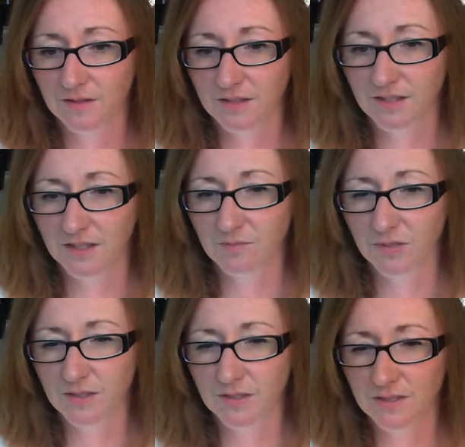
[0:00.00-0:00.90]
It can
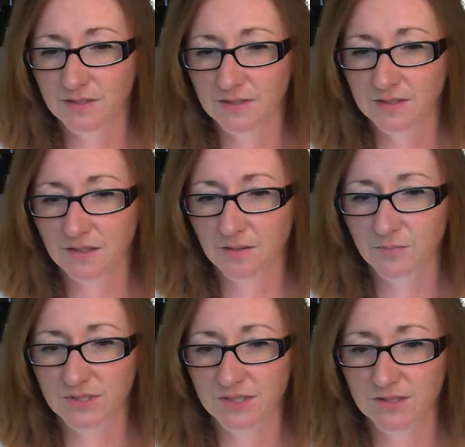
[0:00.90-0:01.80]
be
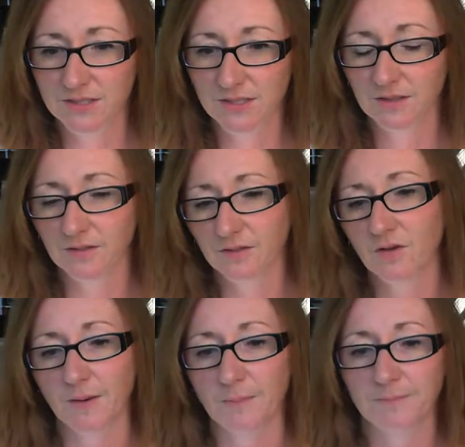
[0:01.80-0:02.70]
stop presenting.
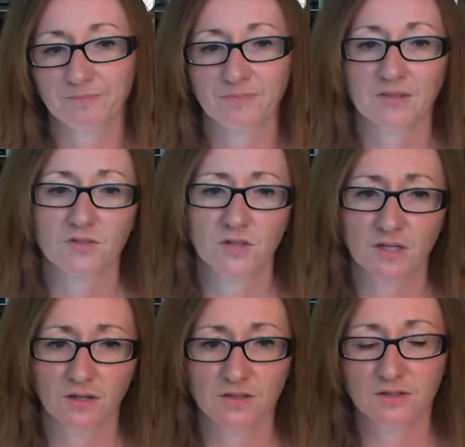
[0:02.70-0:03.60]
Okay. So then
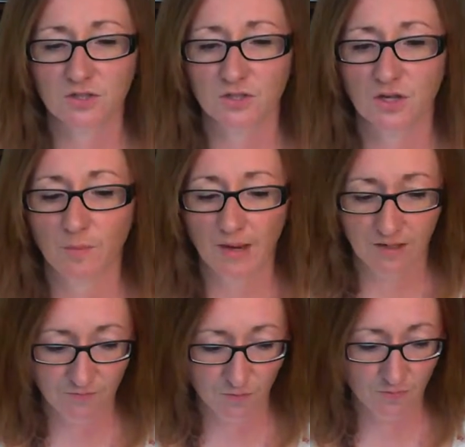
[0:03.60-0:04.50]
it should go
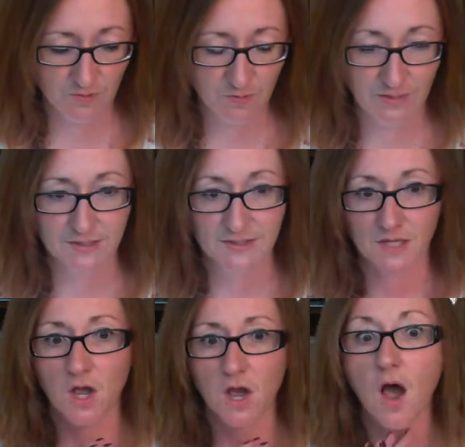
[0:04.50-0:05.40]
back and forth between us.
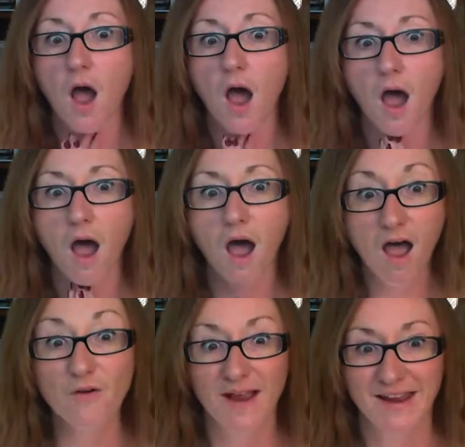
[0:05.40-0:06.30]

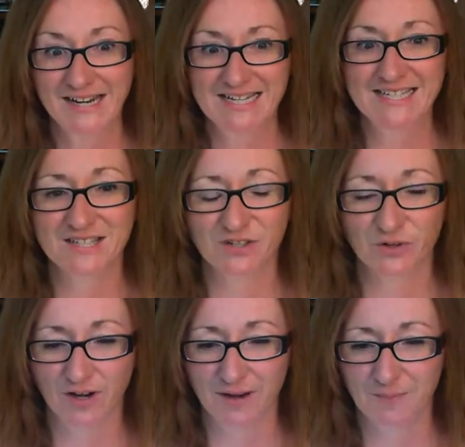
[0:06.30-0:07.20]
All right.
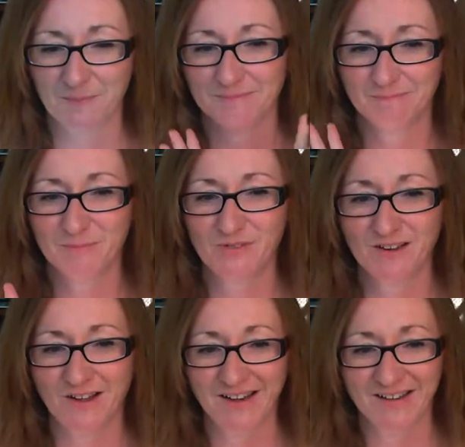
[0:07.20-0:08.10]
Instagram.
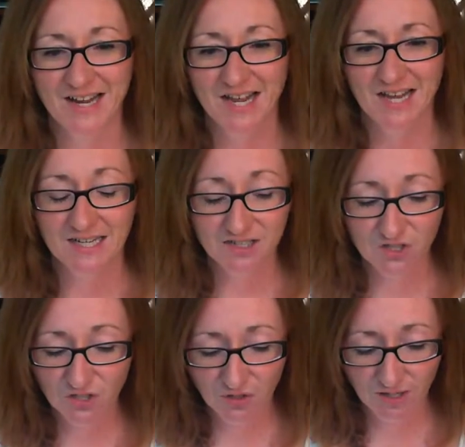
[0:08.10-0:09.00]
Moving on.
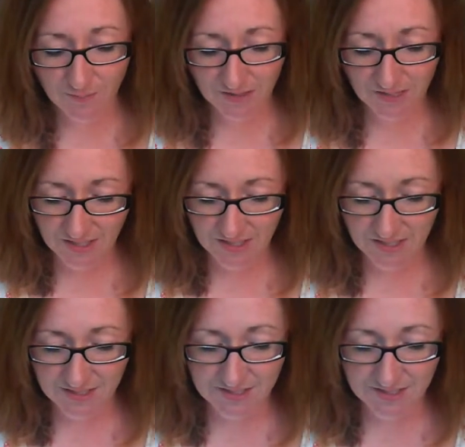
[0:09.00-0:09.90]
Instagram
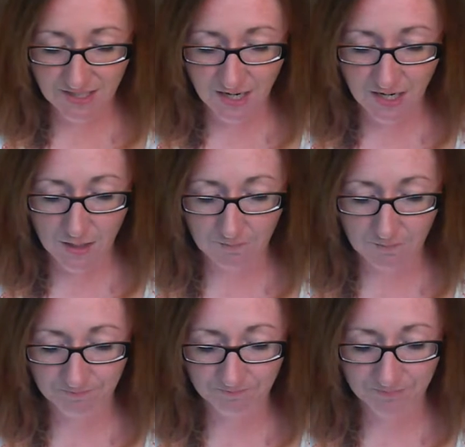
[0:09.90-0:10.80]
is,
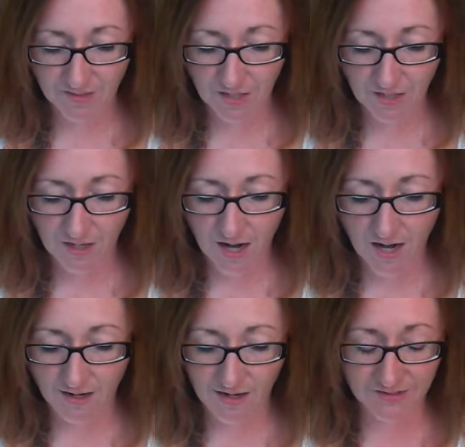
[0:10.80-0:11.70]

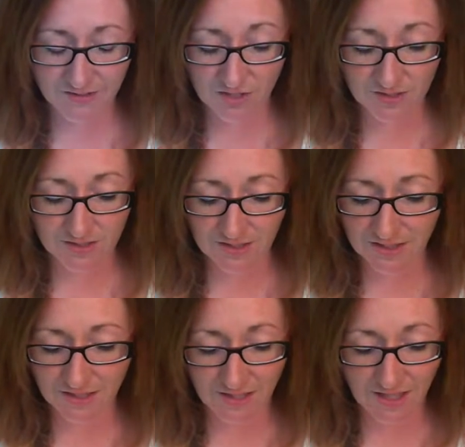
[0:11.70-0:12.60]
I just
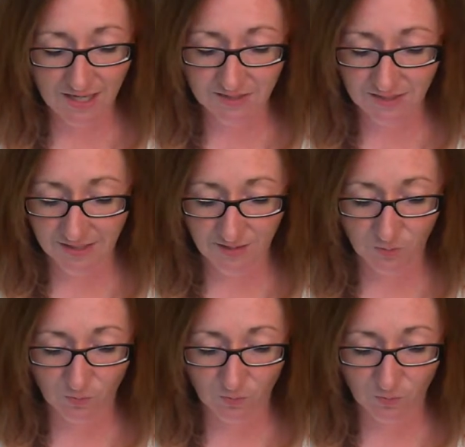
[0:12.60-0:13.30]
in the last like